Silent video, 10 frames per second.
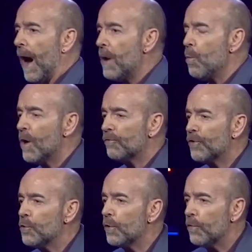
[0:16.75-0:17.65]
I
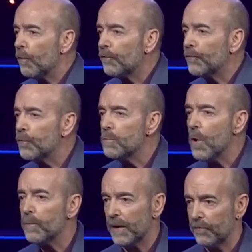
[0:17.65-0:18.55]
want you in those few
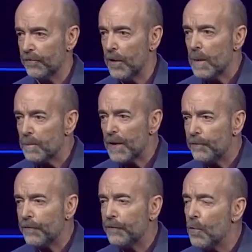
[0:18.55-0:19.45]
moments,
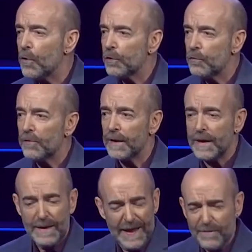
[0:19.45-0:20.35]
before you
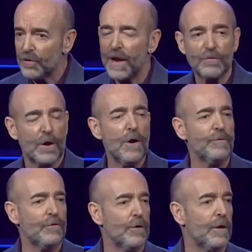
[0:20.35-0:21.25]
even take the
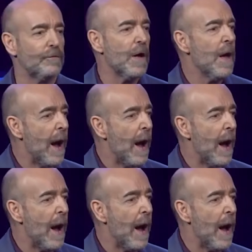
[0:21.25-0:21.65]
covers off,